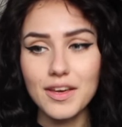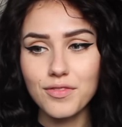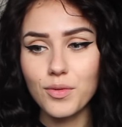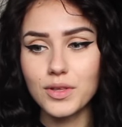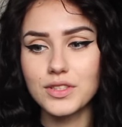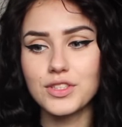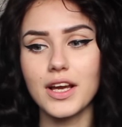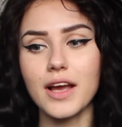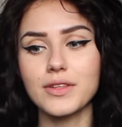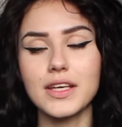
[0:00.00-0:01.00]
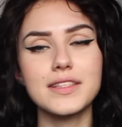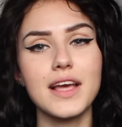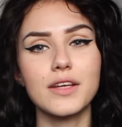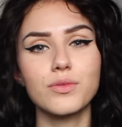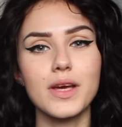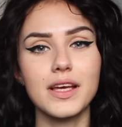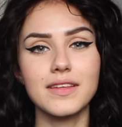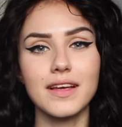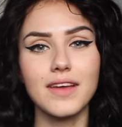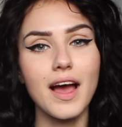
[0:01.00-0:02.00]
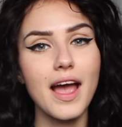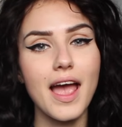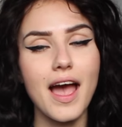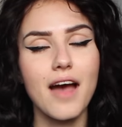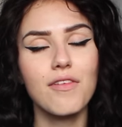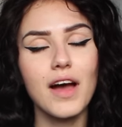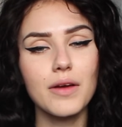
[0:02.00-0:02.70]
If you want to check out the exact wig that I have,